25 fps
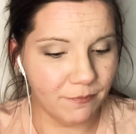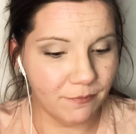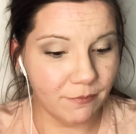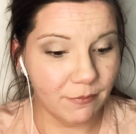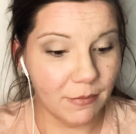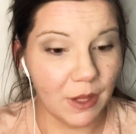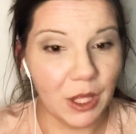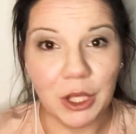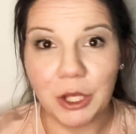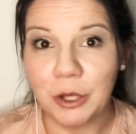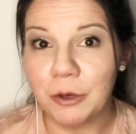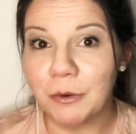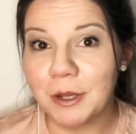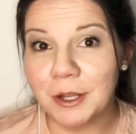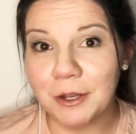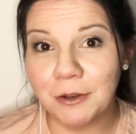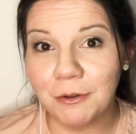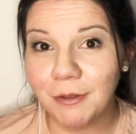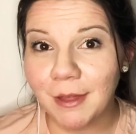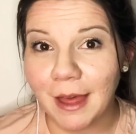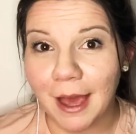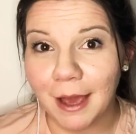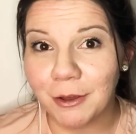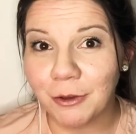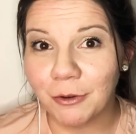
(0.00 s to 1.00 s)
you can do
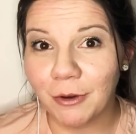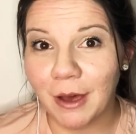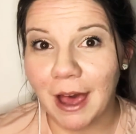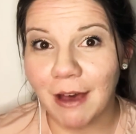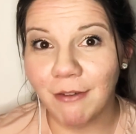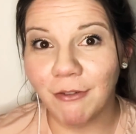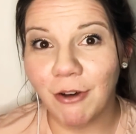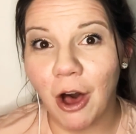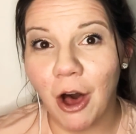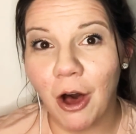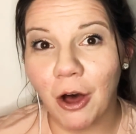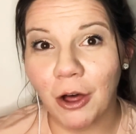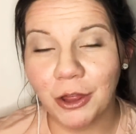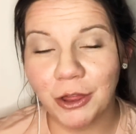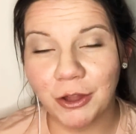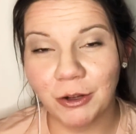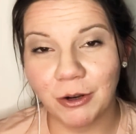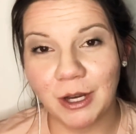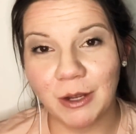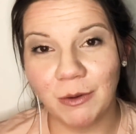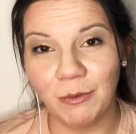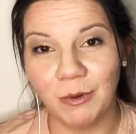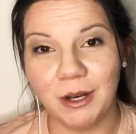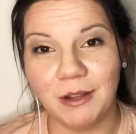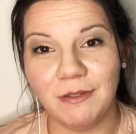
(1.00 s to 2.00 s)
that. You'll have all
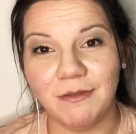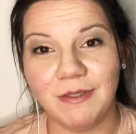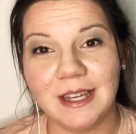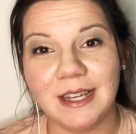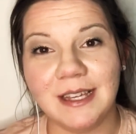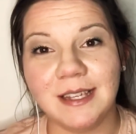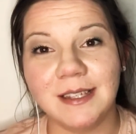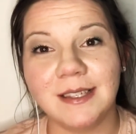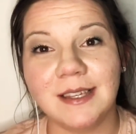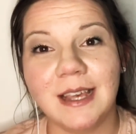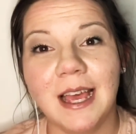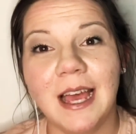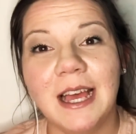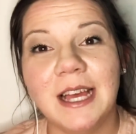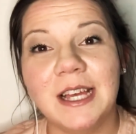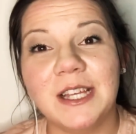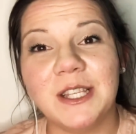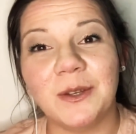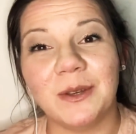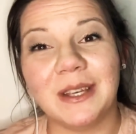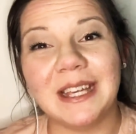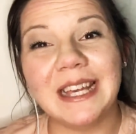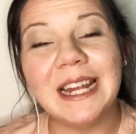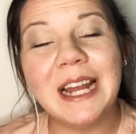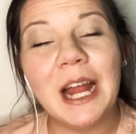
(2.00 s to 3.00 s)
31 of these.
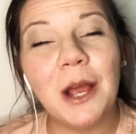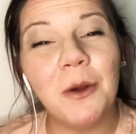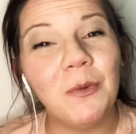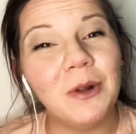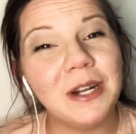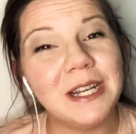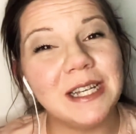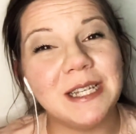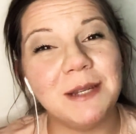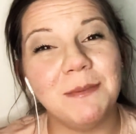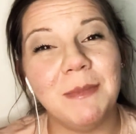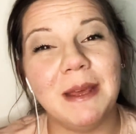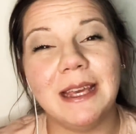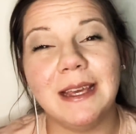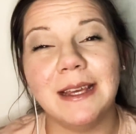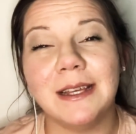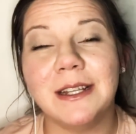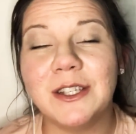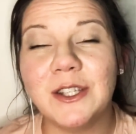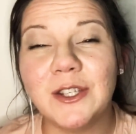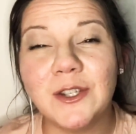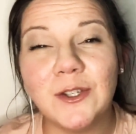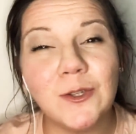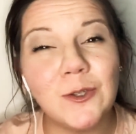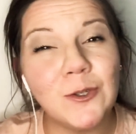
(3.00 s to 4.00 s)
So again, I wanted to make it
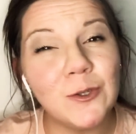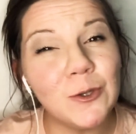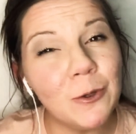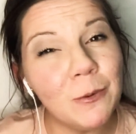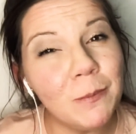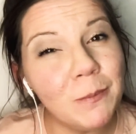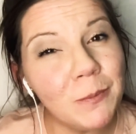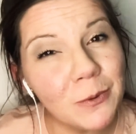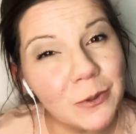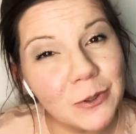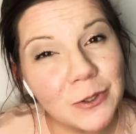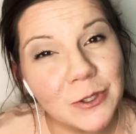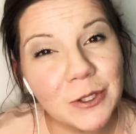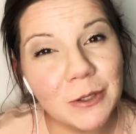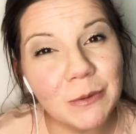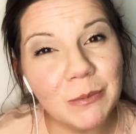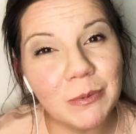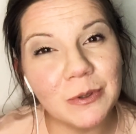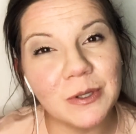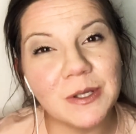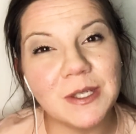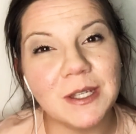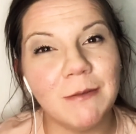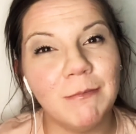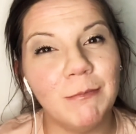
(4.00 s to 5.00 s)
super,
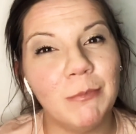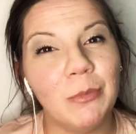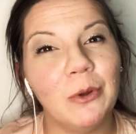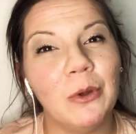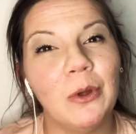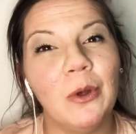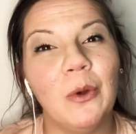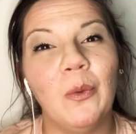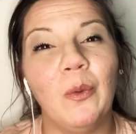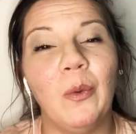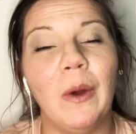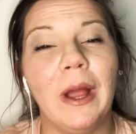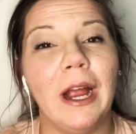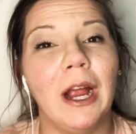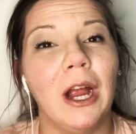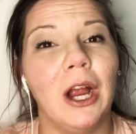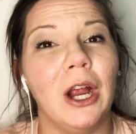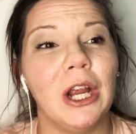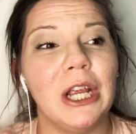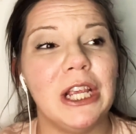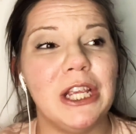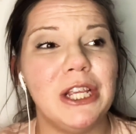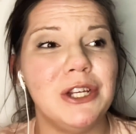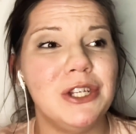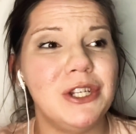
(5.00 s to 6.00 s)
super simple where
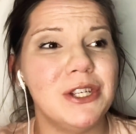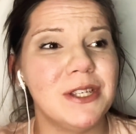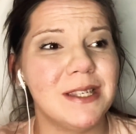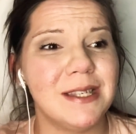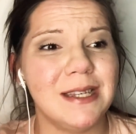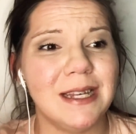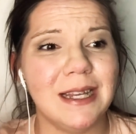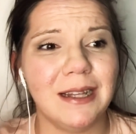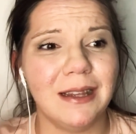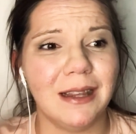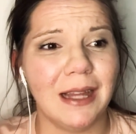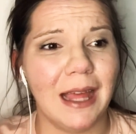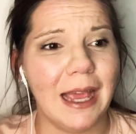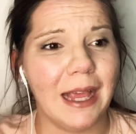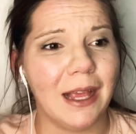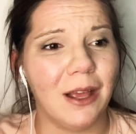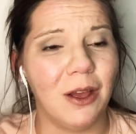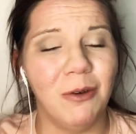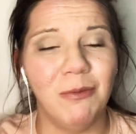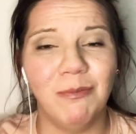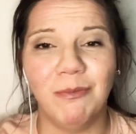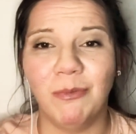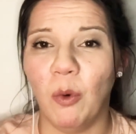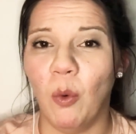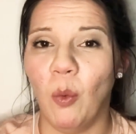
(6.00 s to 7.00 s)
you just need like
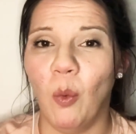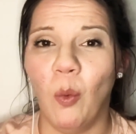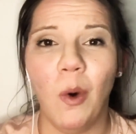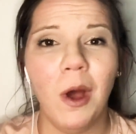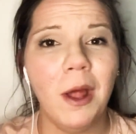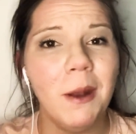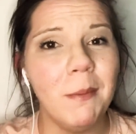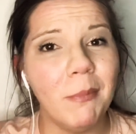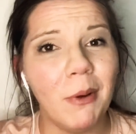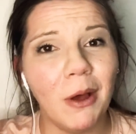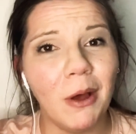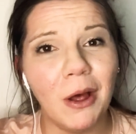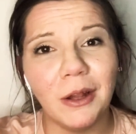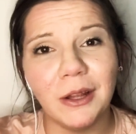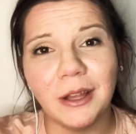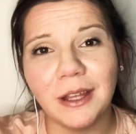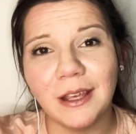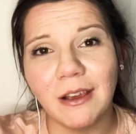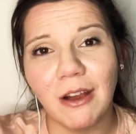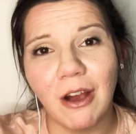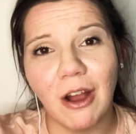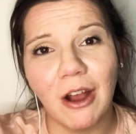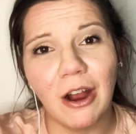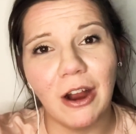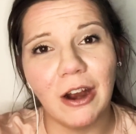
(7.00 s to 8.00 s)
one ball of
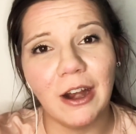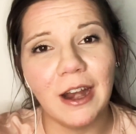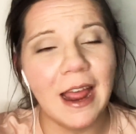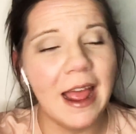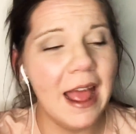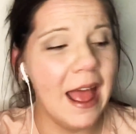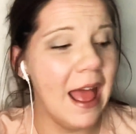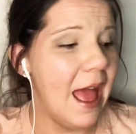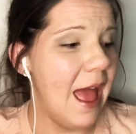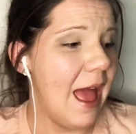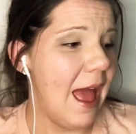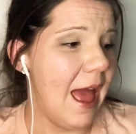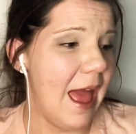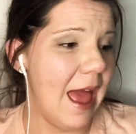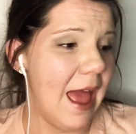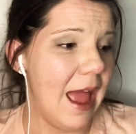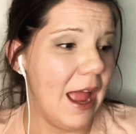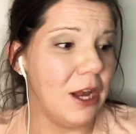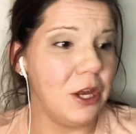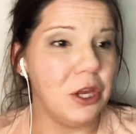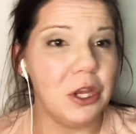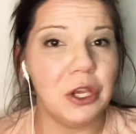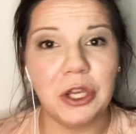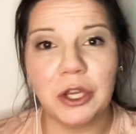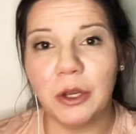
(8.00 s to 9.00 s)
yarn
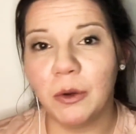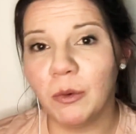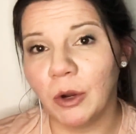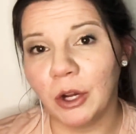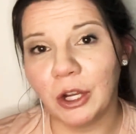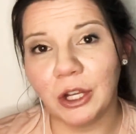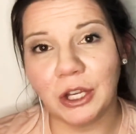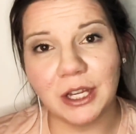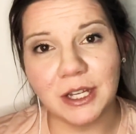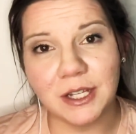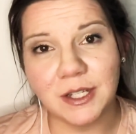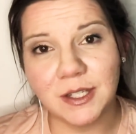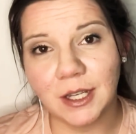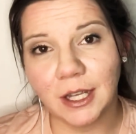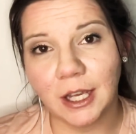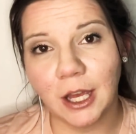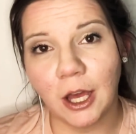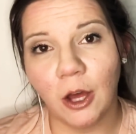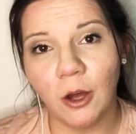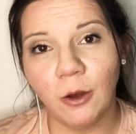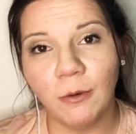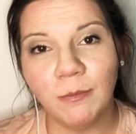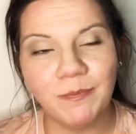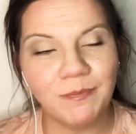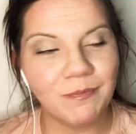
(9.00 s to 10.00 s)
and you are good to
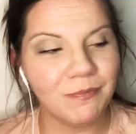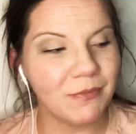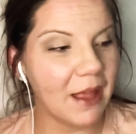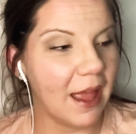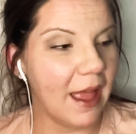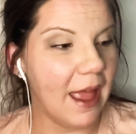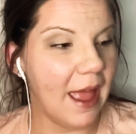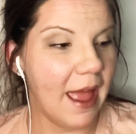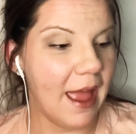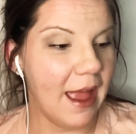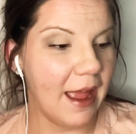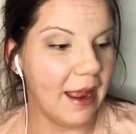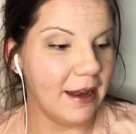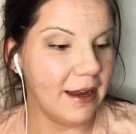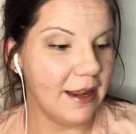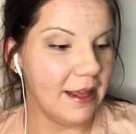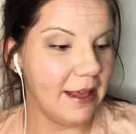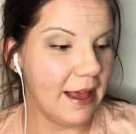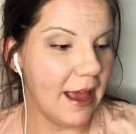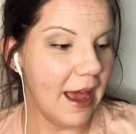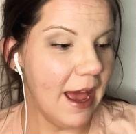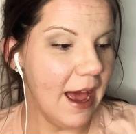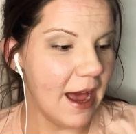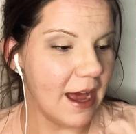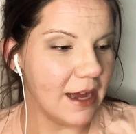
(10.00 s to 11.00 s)
go. And
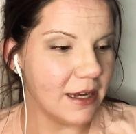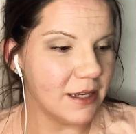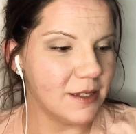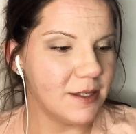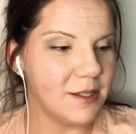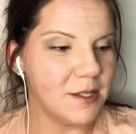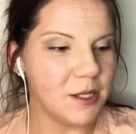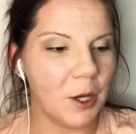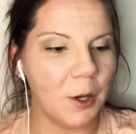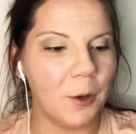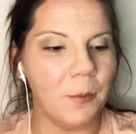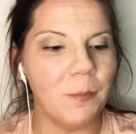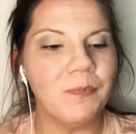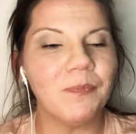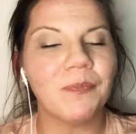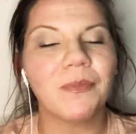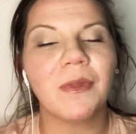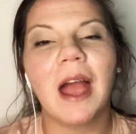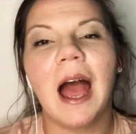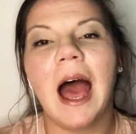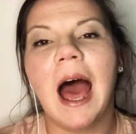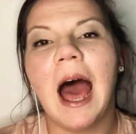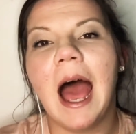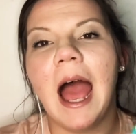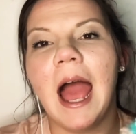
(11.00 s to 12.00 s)
yeah, so
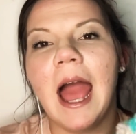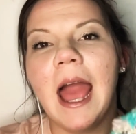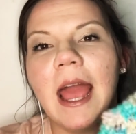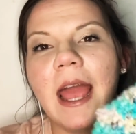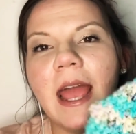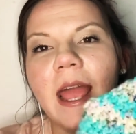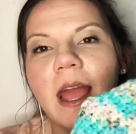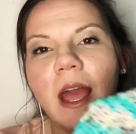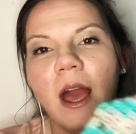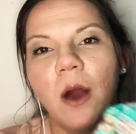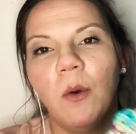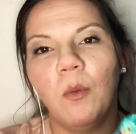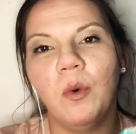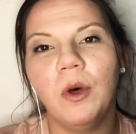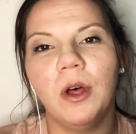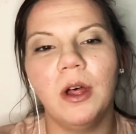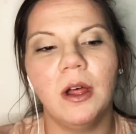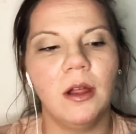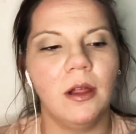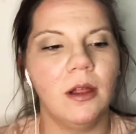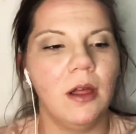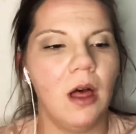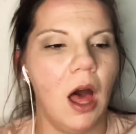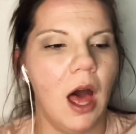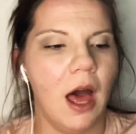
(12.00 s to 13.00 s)
I
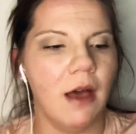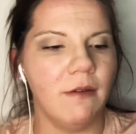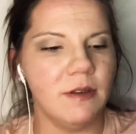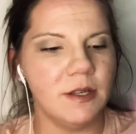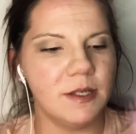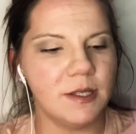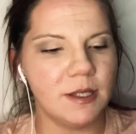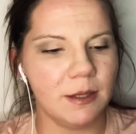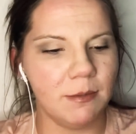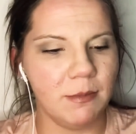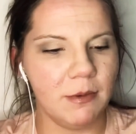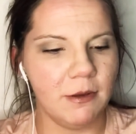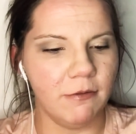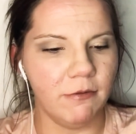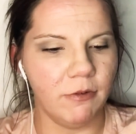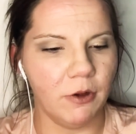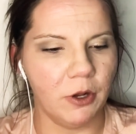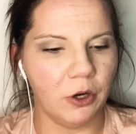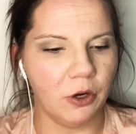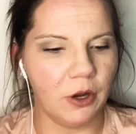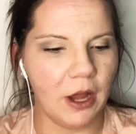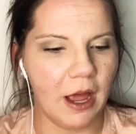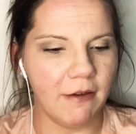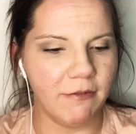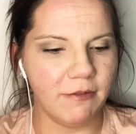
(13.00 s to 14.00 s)
will obviously be
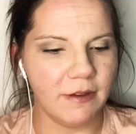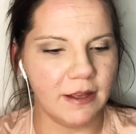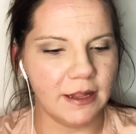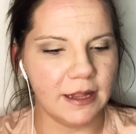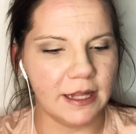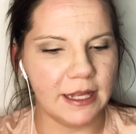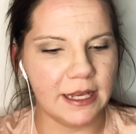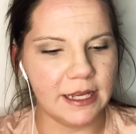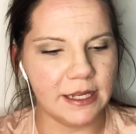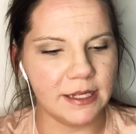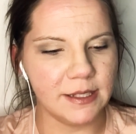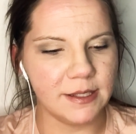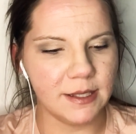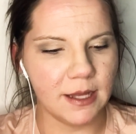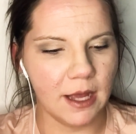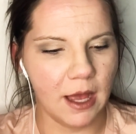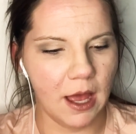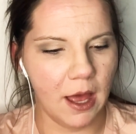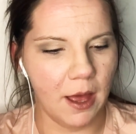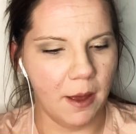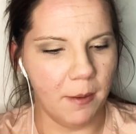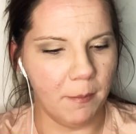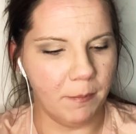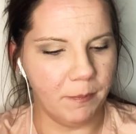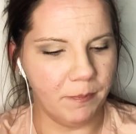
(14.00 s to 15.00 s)
photographing these.
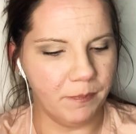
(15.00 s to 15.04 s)
I'm